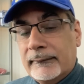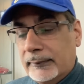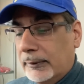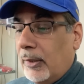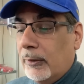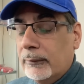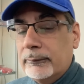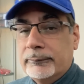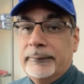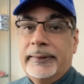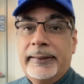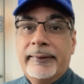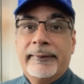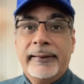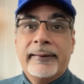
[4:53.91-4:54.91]
No, we're
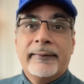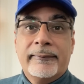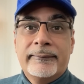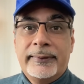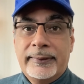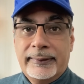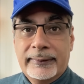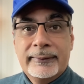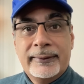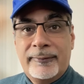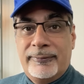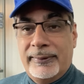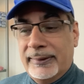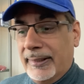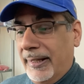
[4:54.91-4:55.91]
the sixth reason,
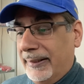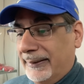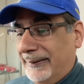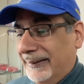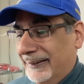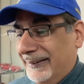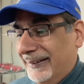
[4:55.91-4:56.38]
if you like.